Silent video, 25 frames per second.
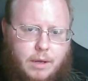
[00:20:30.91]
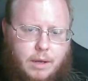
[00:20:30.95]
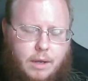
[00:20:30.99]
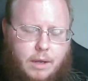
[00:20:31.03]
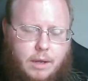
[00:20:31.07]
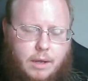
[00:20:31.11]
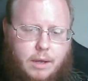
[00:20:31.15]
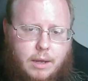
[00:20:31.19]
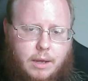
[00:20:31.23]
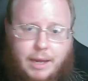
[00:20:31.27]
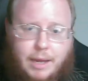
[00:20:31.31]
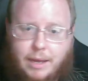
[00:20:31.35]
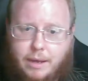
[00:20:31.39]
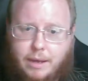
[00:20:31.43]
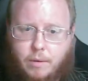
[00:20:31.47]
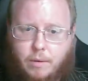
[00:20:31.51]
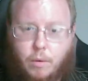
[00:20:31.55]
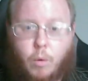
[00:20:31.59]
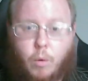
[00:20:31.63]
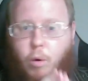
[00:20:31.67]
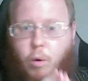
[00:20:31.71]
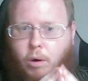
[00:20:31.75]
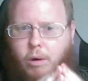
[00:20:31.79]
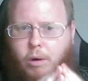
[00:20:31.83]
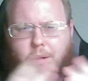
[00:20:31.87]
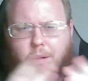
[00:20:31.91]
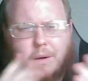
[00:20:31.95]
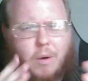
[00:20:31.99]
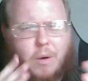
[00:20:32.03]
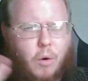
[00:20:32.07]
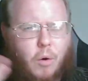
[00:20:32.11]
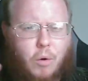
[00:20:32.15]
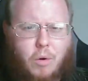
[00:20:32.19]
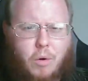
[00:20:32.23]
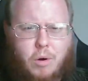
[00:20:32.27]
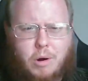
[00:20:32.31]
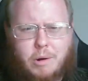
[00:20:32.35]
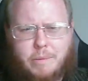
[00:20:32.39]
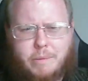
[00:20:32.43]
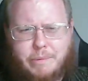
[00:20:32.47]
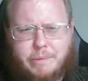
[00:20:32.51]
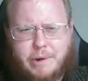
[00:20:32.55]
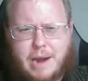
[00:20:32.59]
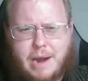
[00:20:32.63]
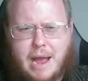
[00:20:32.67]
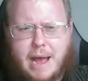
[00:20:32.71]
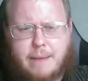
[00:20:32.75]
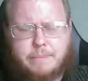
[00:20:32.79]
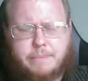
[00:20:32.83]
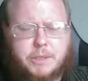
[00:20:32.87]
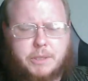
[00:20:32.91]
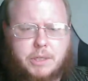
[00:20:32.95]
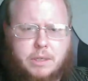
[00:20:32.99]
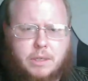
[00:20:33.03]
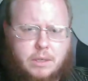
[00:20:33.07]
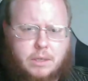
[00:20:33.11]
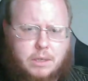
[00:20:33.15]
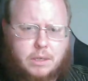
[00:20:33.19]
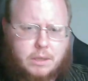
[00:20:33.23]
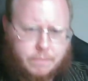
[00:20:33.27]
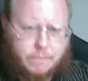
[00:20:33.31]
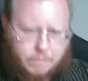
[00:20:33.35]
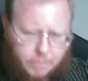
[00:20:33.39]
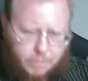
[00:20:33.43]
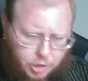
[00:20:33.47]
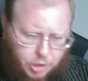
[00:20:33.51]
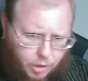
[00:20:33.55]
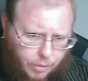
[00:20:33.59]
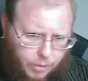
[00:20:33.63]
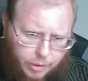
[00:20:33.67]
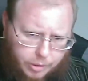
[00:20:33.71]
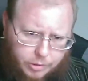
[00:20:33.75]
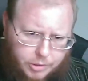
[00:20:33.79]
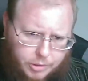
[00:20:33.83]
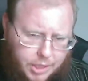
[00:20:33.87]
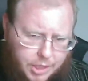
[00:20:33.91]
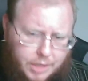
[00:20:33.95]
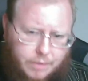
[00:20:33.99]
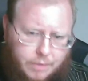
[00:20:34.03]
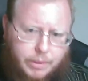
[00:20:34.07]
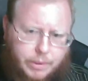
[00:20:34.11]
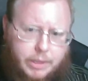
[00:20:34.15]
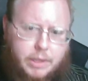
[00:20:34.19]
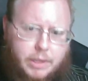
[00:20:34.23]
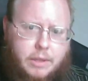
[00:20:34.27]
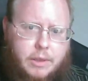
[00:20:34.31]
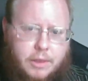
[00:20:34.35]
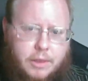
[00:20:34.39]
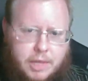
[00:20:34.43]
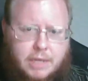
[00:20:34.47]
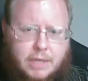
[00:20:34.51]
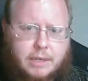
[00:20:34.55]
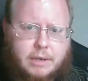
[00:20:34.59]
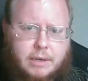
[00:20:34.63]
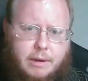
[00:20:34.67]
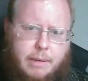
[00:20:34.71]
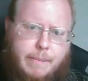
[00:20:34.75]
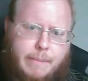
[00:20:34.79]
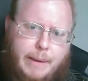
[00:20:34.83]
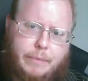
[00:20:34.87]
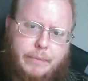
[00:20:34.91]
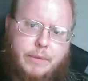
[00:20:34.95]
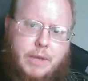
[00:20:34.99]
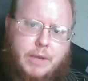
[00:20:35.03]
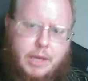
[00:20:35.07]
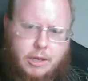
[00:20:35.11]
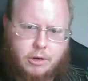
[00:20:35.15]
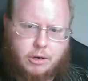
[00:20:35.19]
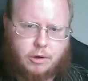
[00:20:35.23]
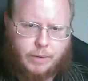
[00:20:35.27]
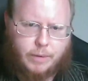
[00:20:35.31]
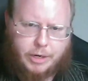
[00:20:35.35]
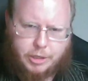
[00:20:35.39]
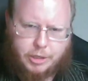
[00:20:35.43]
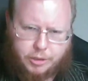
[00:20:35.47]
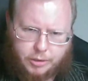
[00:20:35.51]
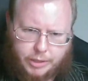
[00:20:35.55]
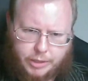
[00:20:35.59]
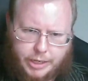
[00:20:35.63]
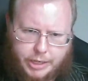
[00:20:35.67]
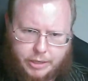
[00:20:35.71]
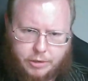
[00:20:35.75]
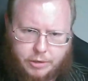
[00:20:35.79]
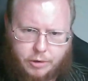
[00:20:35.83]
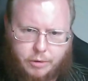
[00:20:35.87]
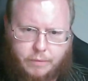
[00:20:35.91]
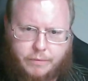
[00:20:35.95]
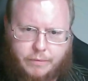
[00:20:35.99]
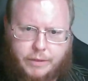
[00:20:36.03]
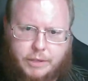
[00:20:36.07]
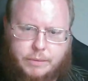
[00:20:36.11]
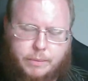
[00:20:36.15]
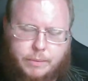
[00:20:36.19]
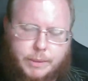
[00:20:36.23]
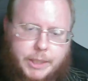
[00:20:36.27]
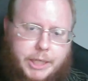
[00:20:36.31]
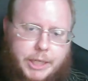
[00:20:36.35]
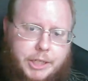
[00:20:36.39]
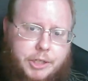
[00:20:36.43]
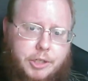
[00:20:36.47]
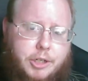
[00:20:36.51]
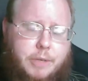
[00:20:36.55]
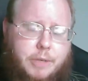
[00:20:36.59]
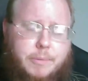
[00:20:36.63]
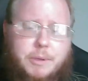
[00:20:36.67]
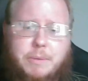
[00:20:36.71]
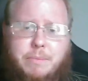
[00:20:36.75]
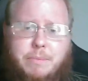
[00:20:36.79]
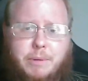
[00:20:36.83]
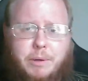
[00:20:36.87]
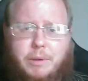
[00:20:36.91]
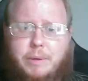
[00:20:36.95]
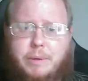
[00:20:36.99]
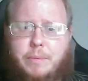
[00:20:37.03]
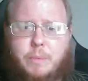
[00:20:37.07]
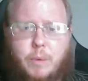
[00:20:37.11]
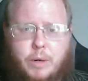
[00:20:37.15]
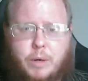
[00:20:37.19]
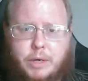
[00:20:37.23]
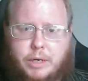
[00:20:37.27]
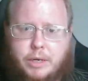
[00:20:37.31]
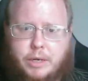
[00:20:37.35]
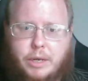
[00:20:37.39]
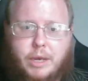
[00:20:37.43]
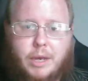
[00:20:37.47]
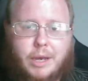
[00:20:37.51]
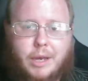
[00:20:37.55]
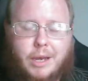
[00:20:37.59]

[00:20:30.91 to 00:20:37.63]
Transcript: uh, or or perhaps the showrunners didn't really think about the interracial nature of these relationships and merely wanted